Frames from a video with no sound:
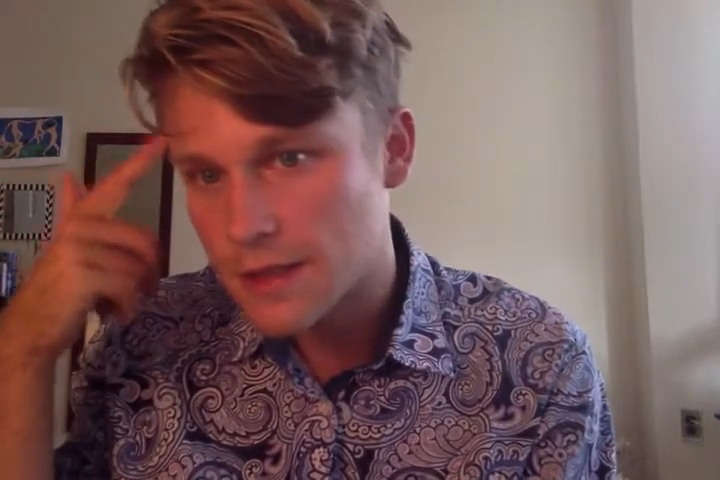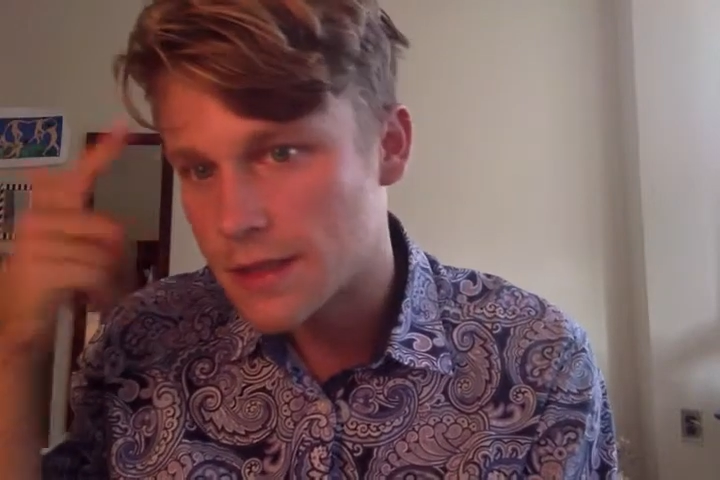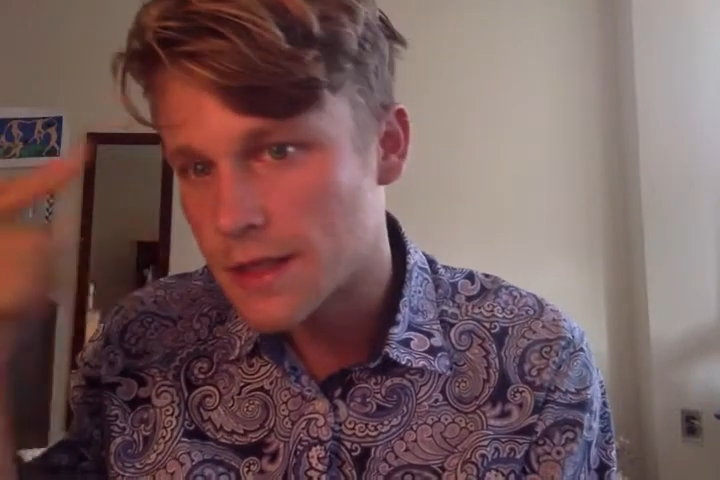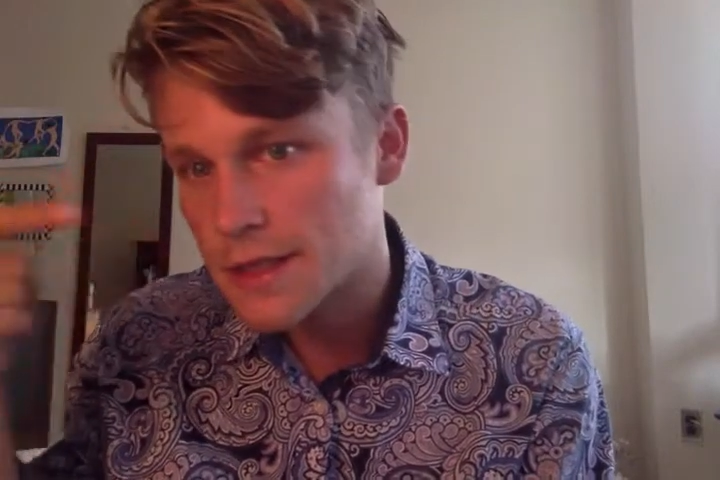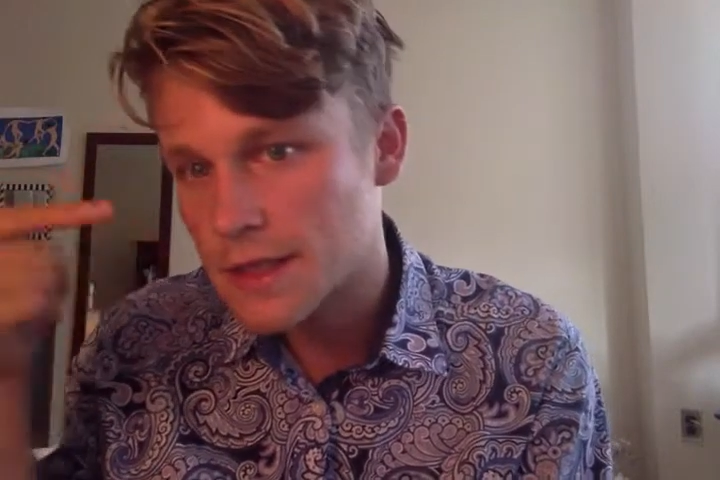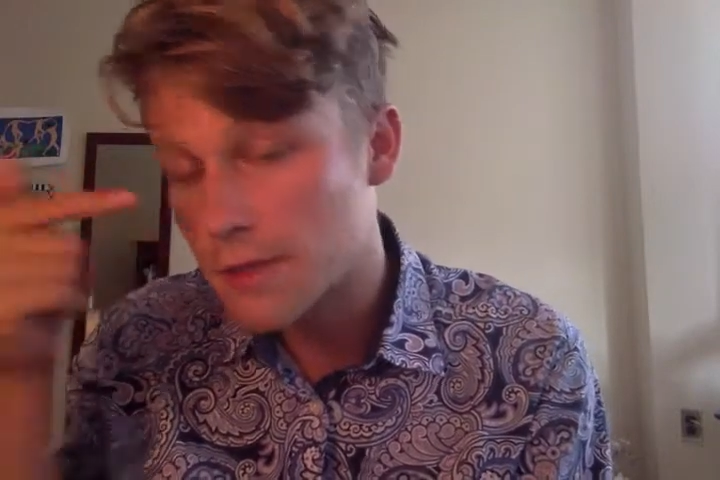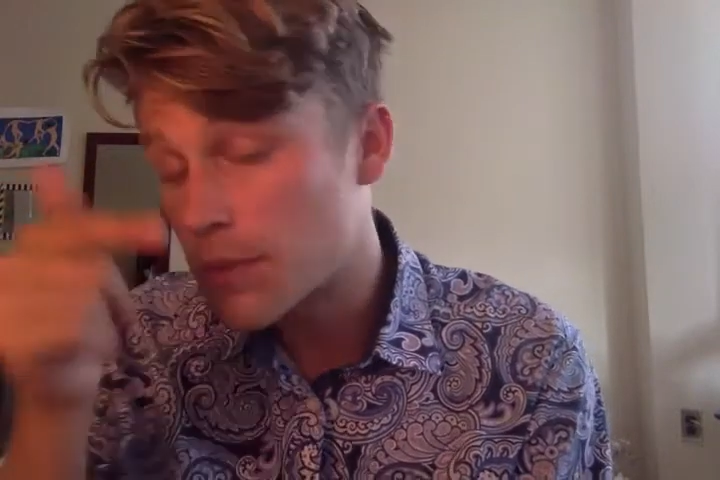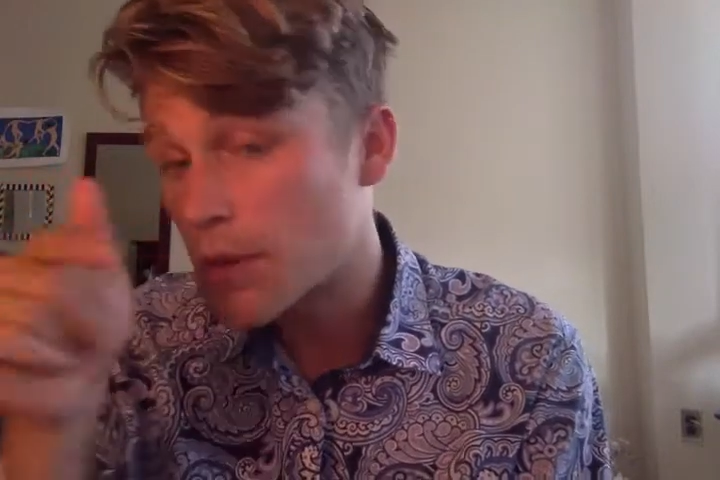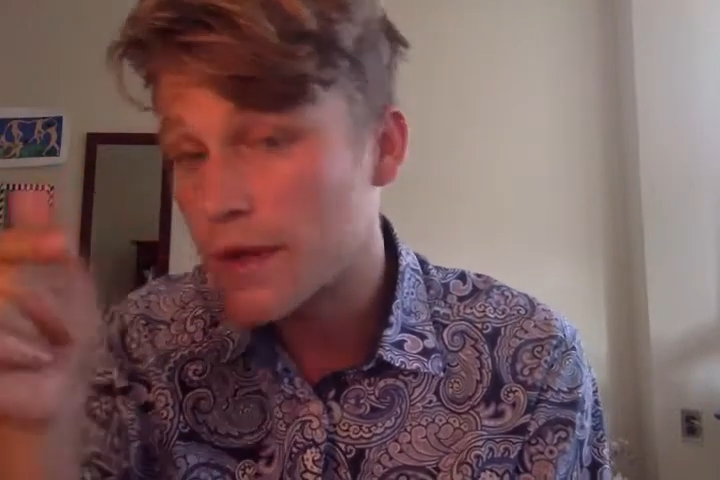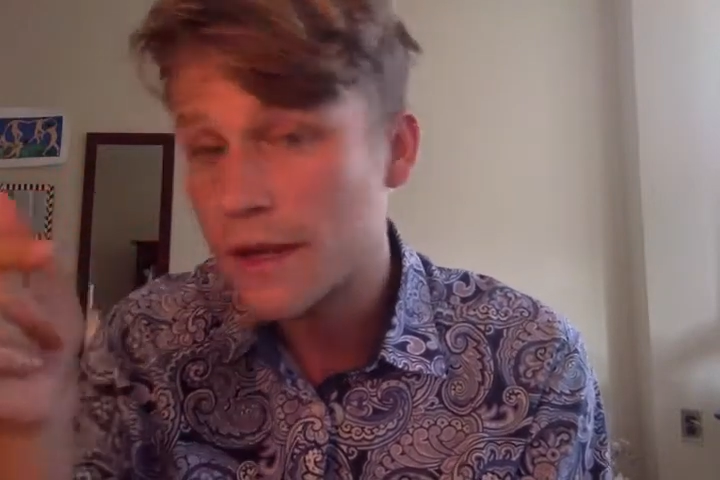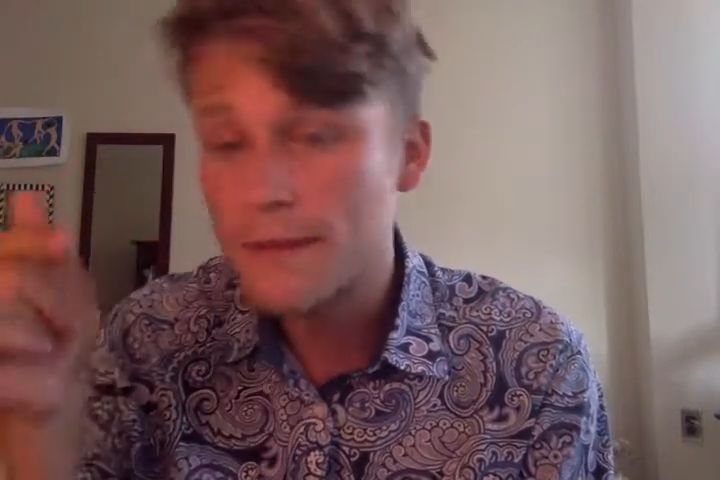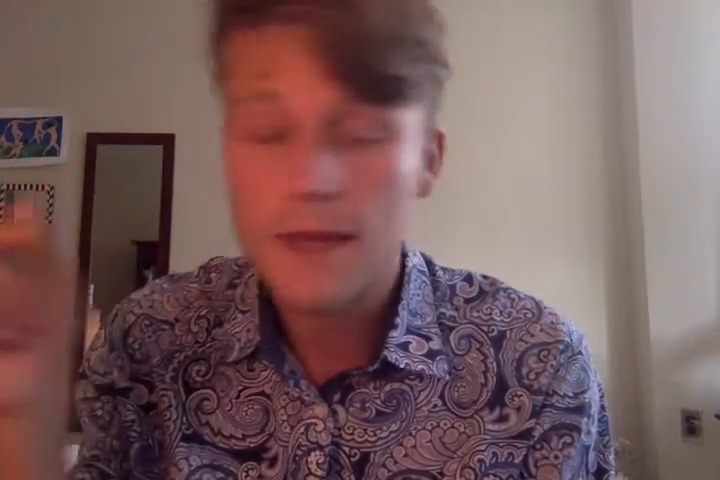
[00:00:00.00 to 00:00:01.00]
does the
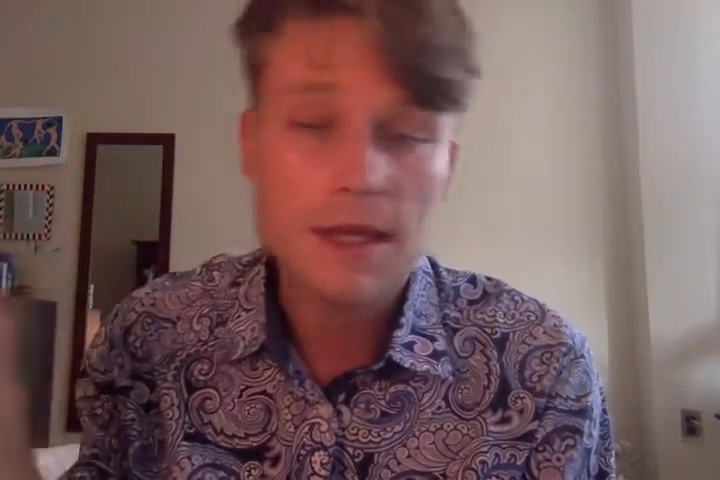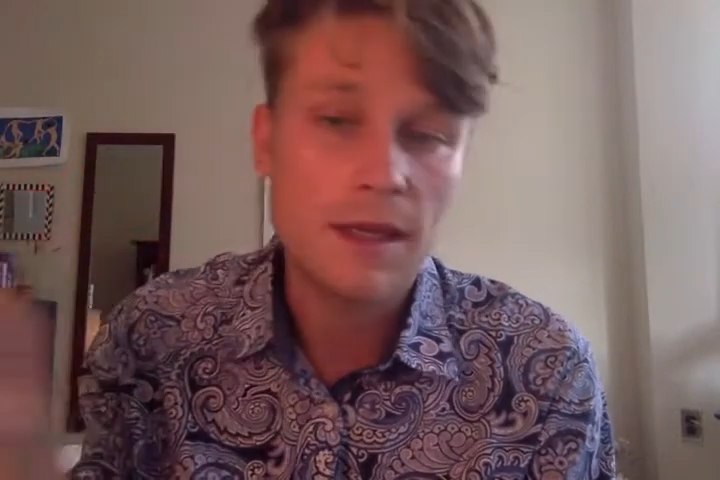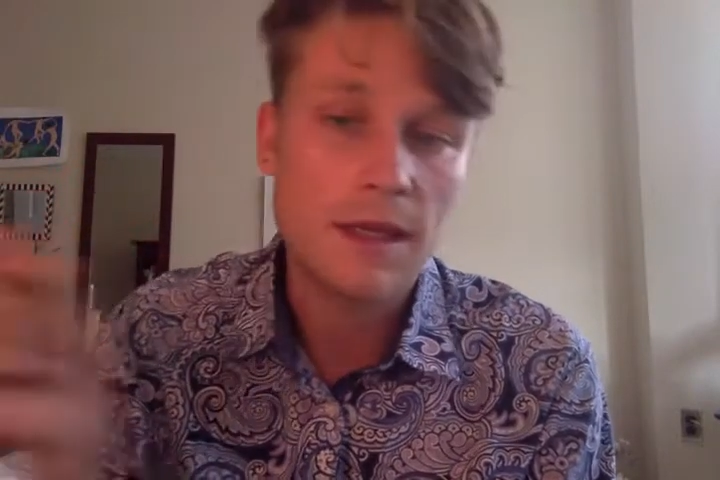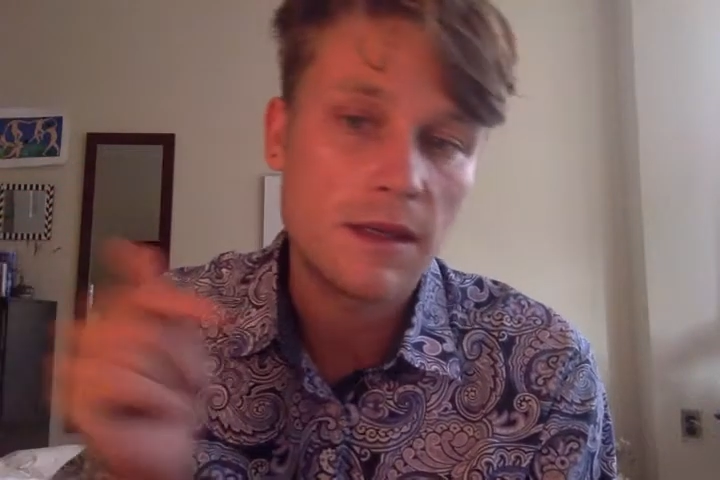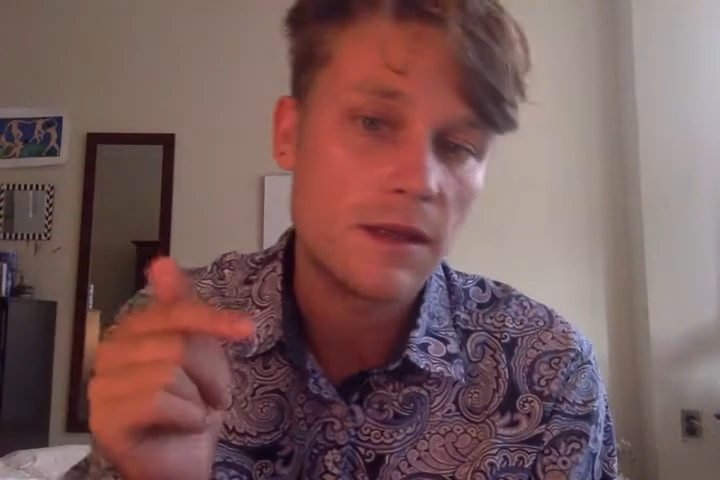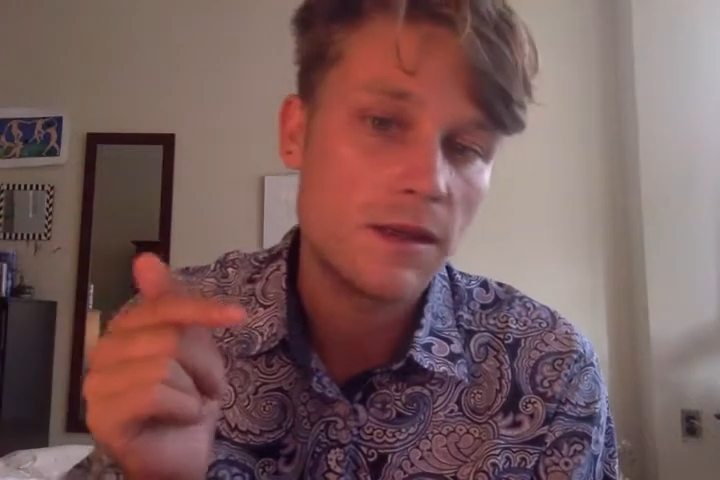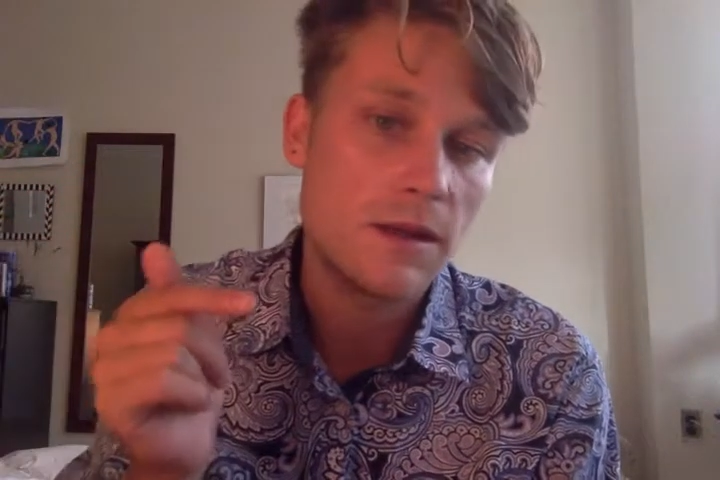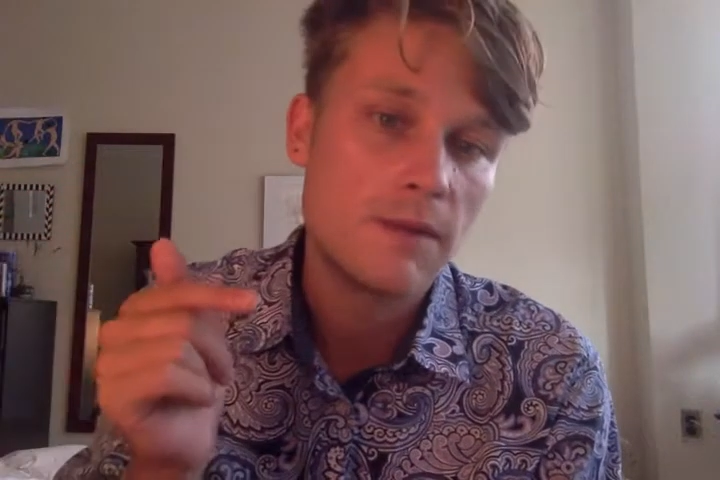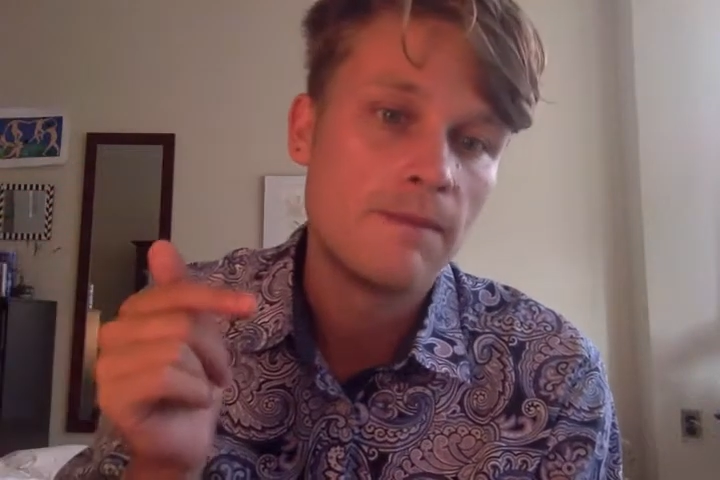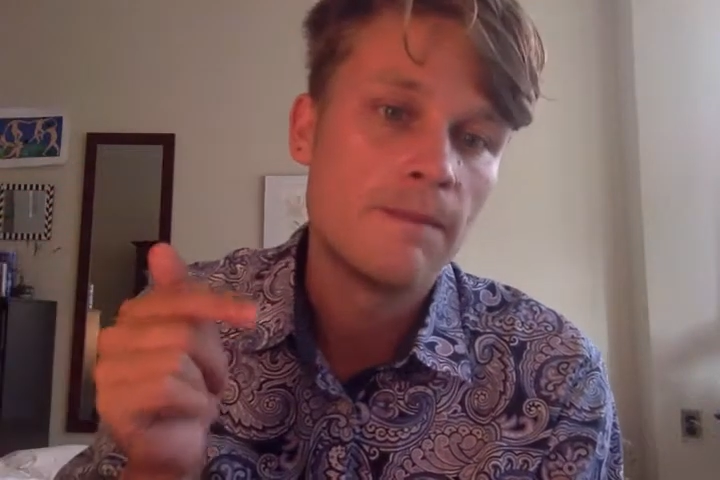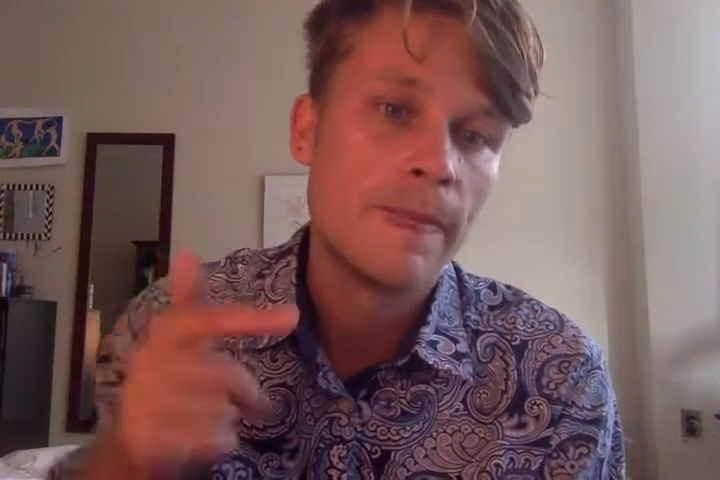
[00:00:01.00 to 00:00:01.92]
point I'm making here